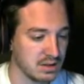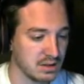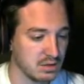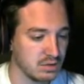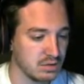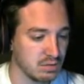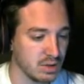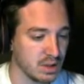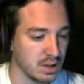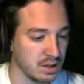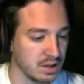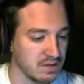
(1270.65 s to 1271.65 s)
you should really
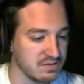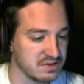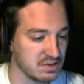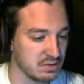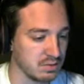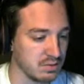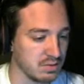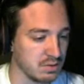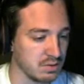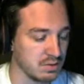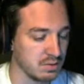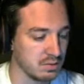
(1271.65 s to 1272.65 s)
leave soon.
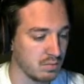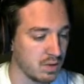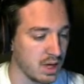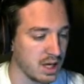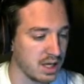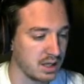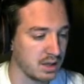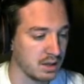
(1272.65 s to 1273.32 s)
Why?